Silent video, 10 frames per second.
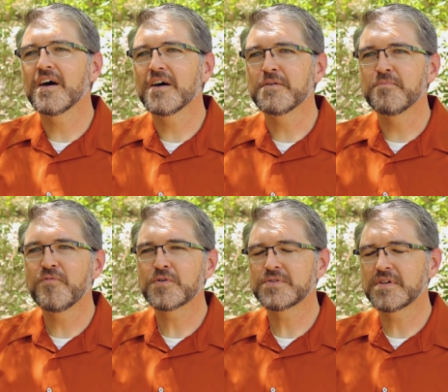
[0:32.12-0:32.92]
um,
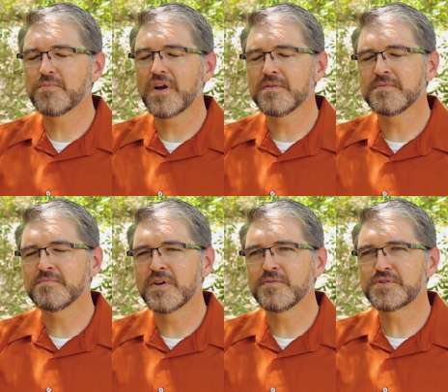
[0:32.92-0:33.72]
focusing
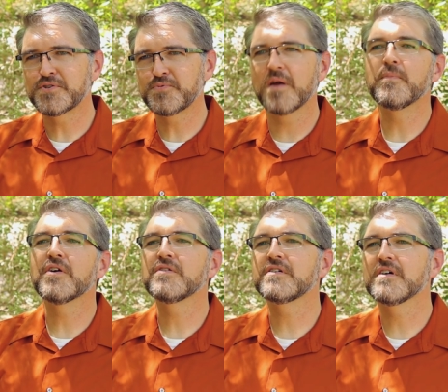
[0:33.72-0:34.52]
my research
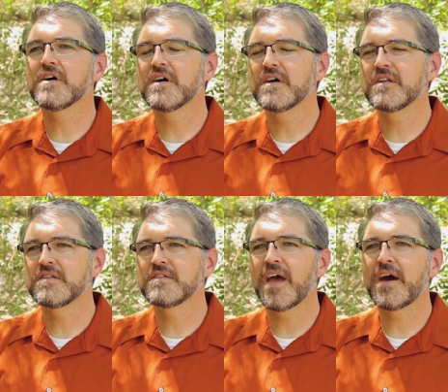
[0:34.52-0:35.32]
primarily
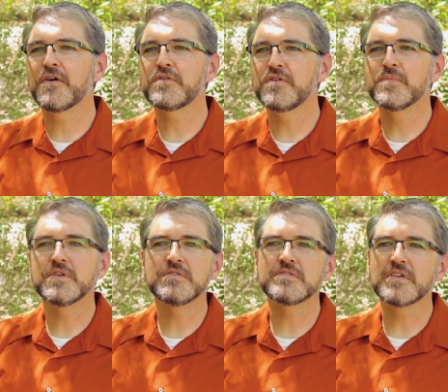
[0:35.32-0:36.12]
on how
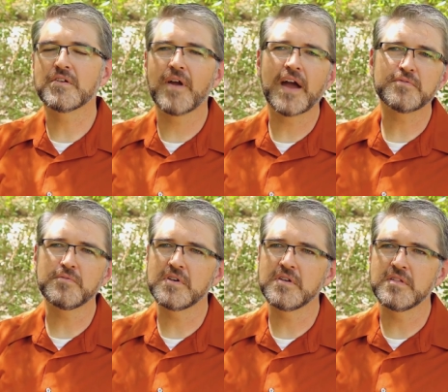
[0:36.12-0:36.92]
humans interact
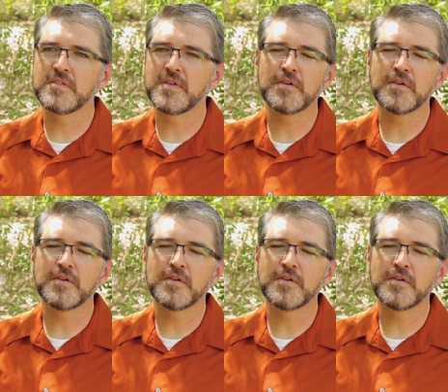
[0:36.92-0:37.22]
with